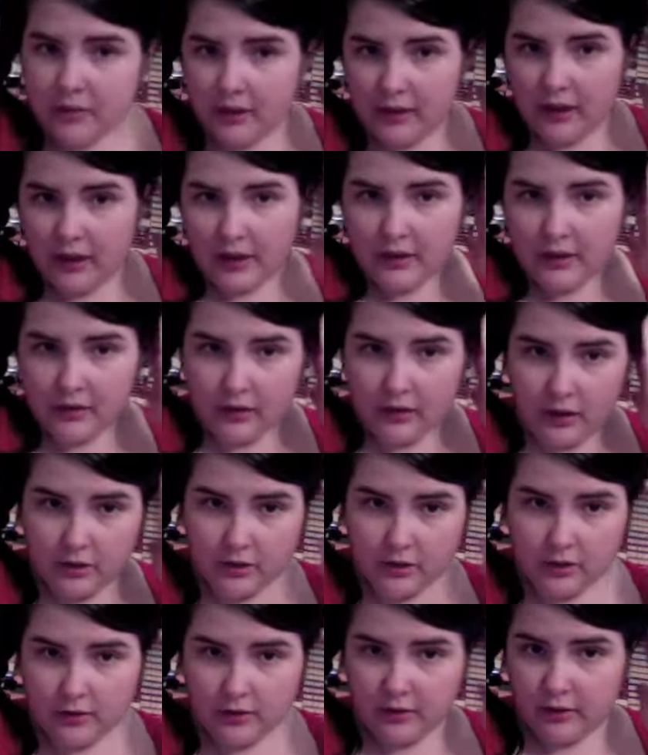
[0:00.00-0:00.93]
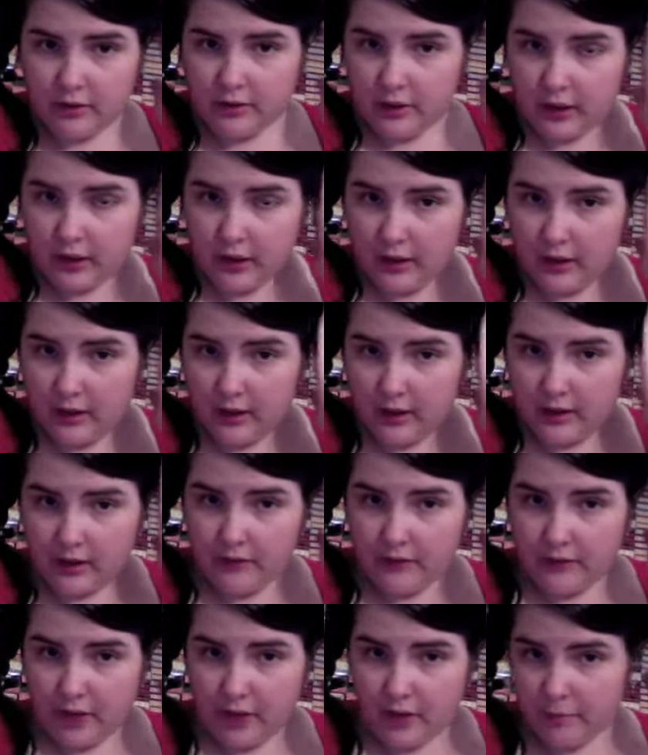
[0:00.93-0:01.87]
I didn't actually start that high enough
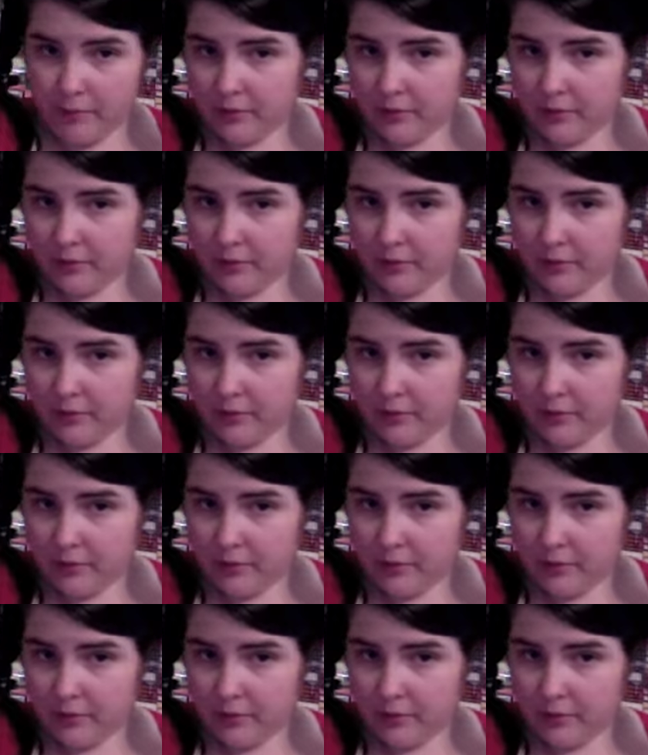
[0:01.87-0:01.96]
up.